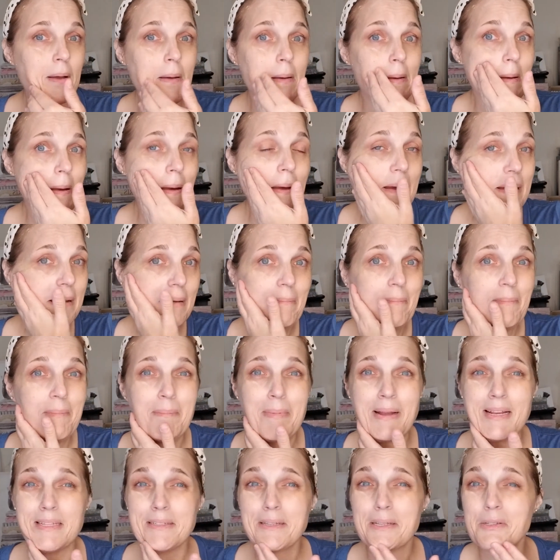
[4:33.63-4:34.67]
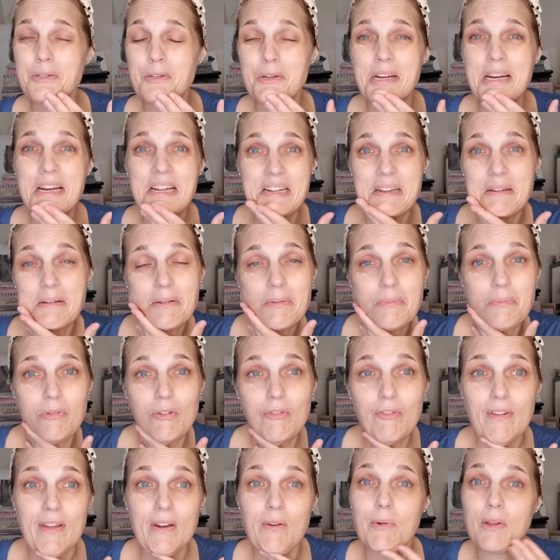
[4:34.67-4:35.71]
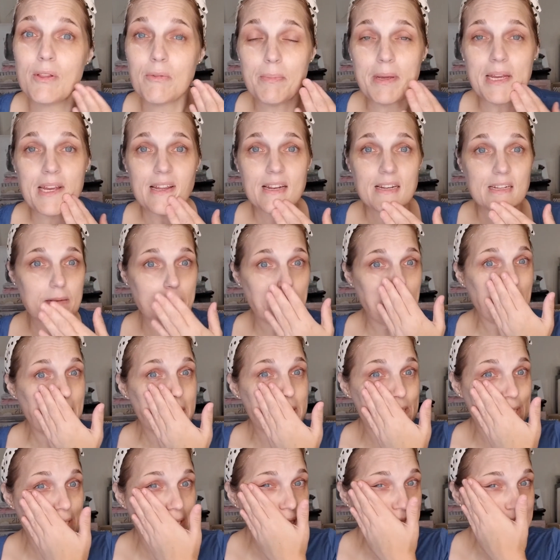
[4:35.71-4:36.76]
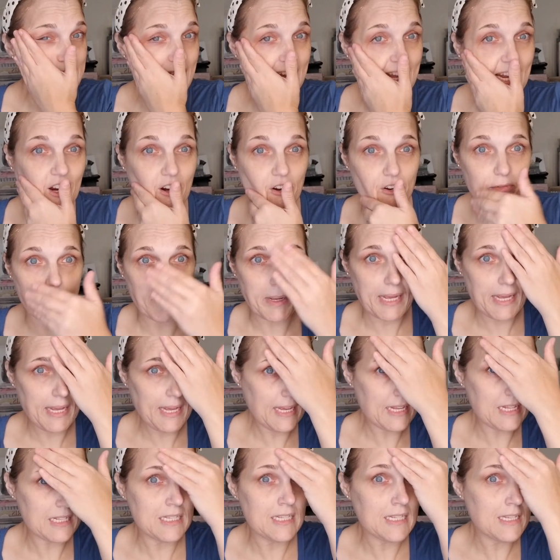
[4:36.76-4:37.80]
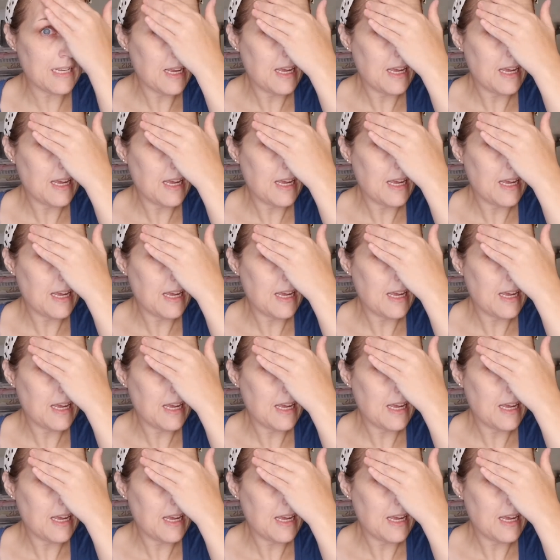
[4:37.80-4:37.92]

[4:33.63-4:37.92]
my sister had to move in with me and basically take care of my kids.